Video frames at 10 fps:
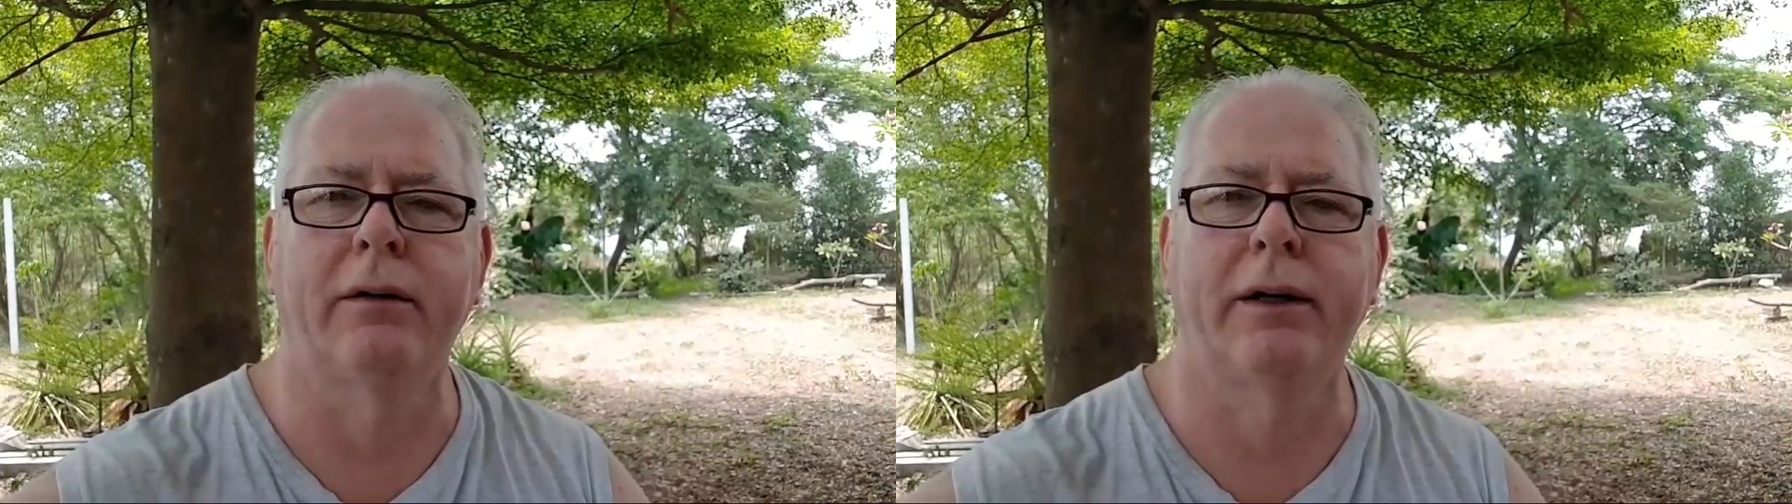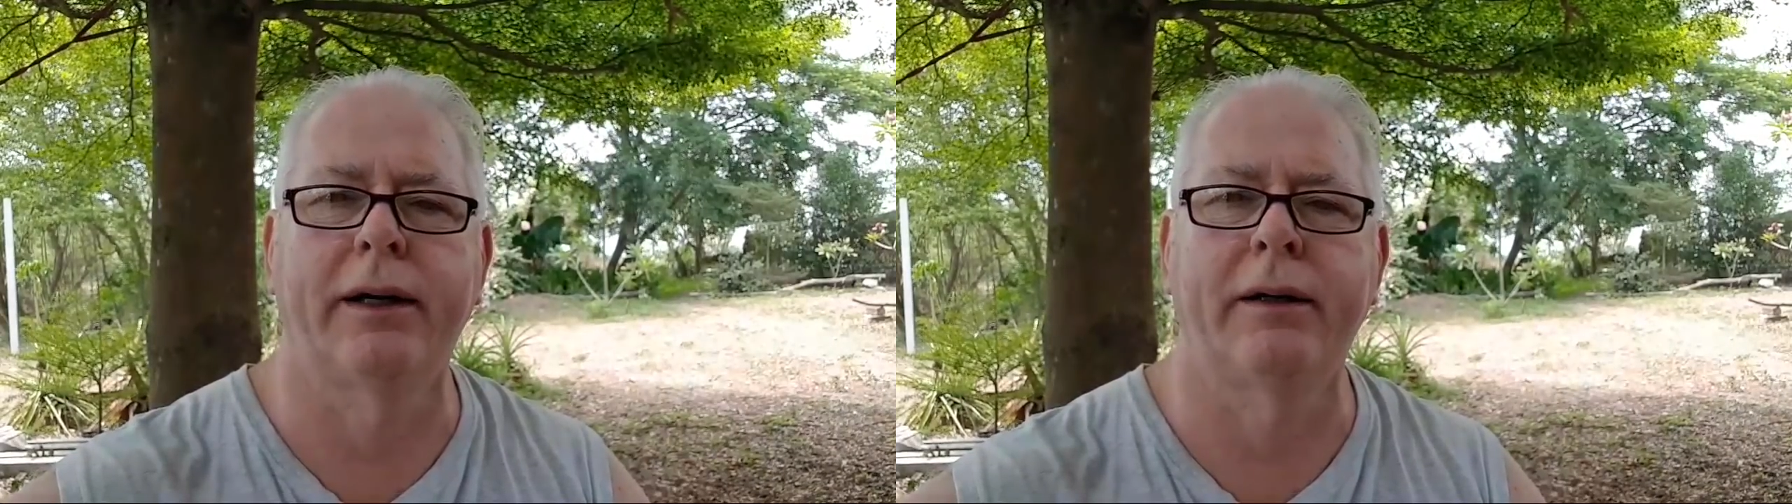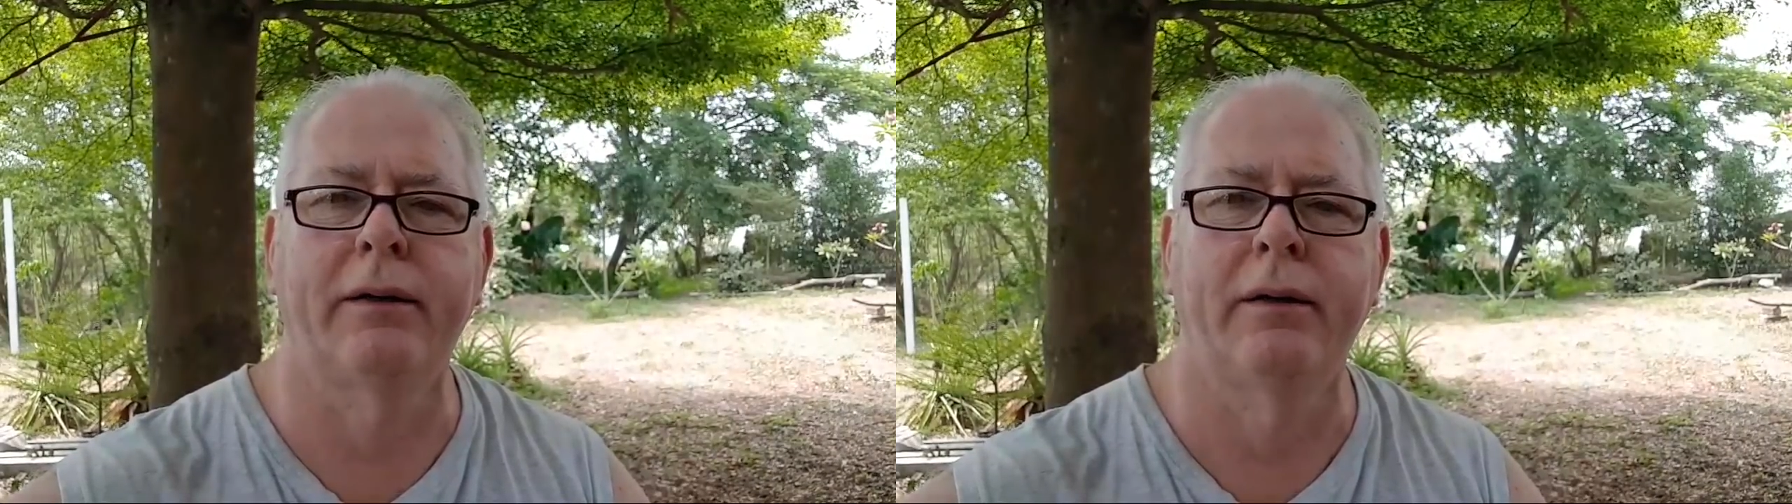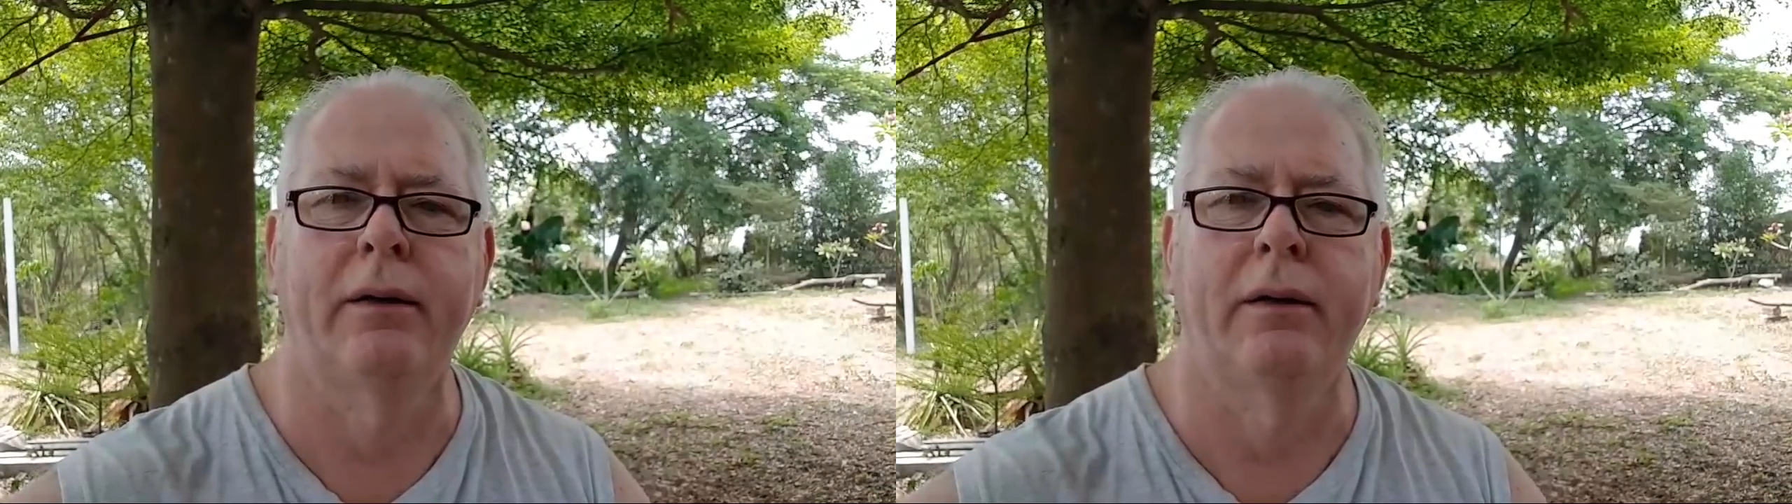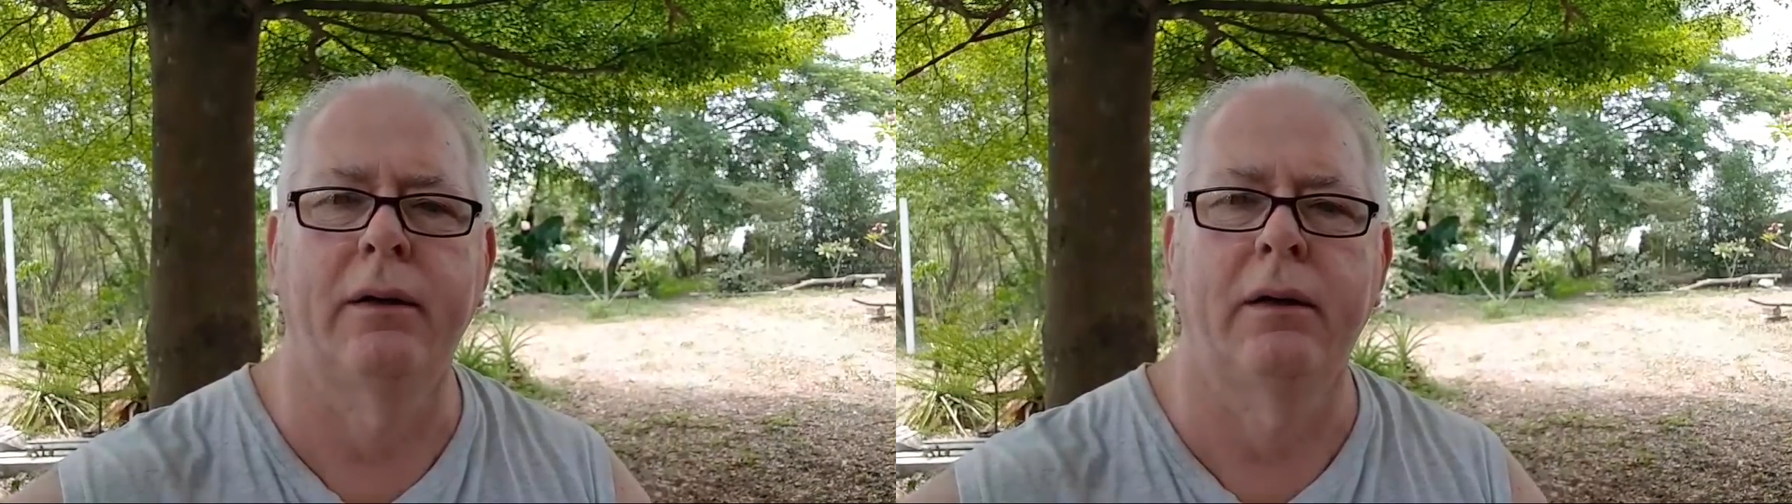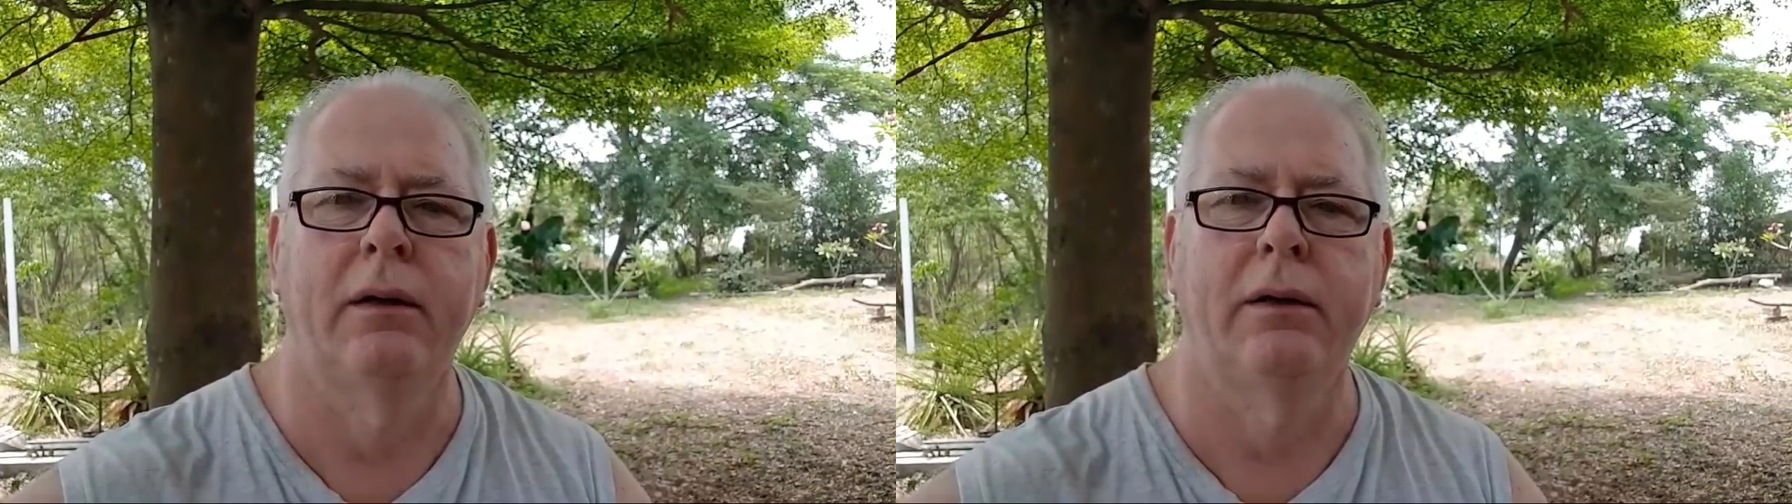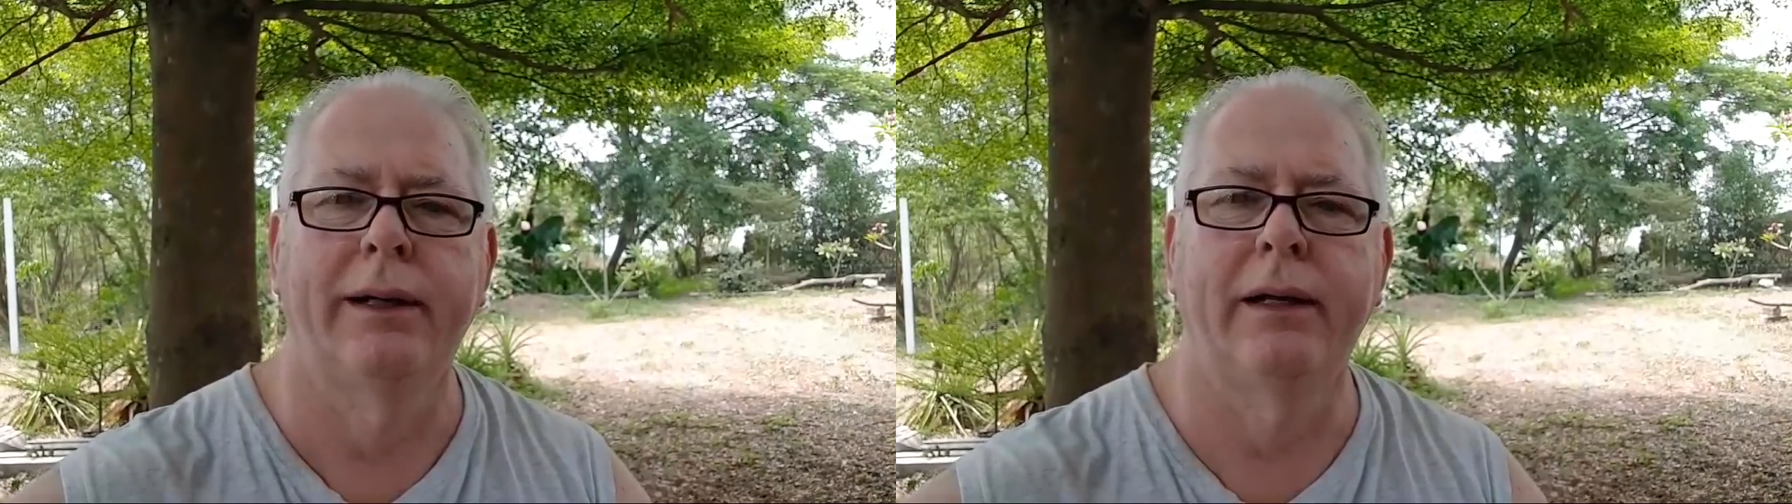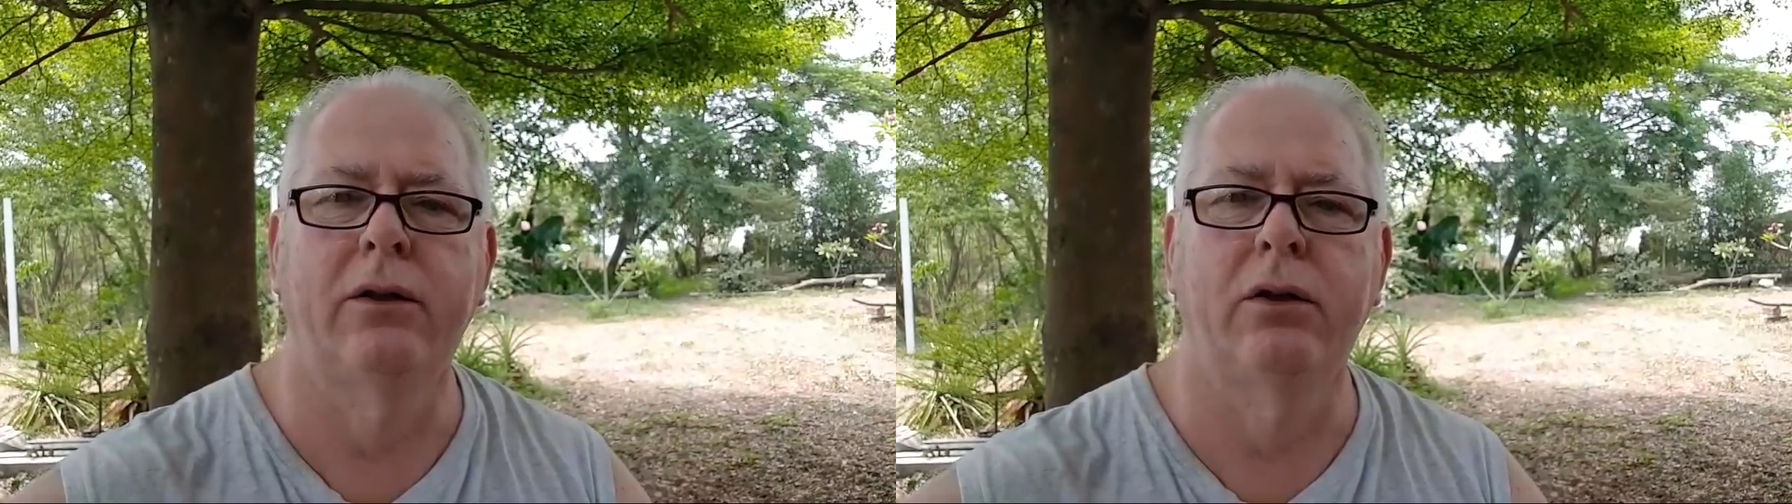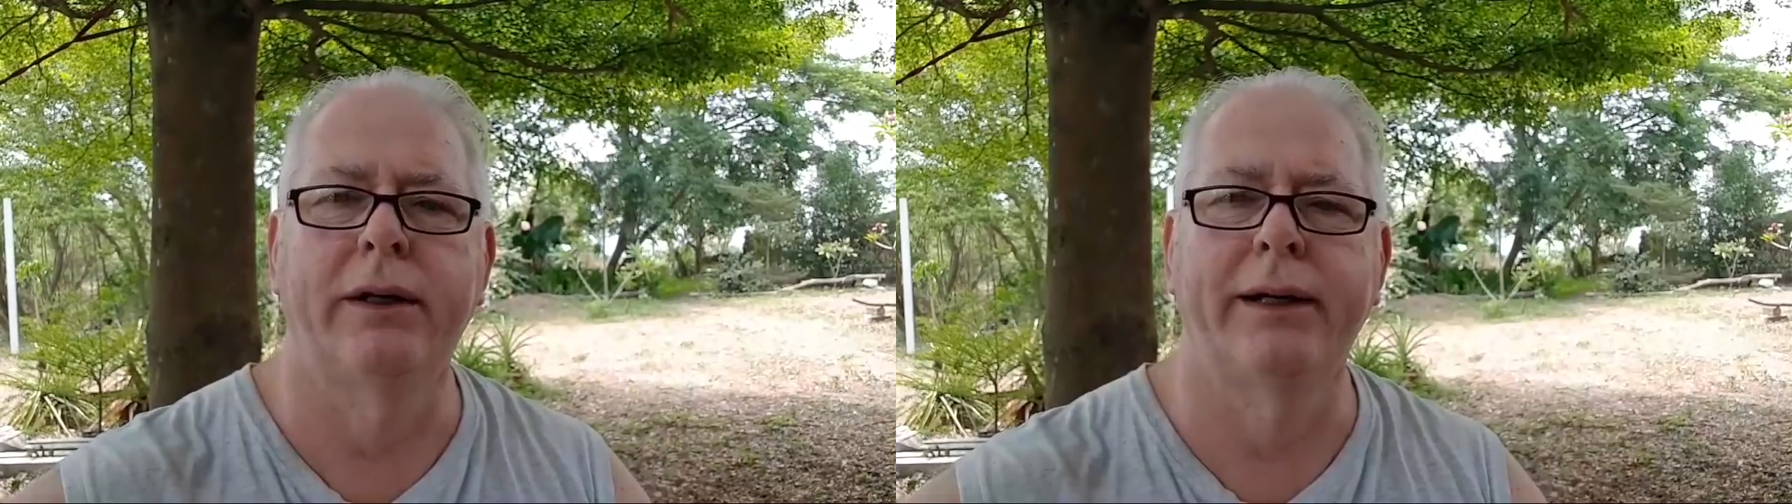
Okay, 10:30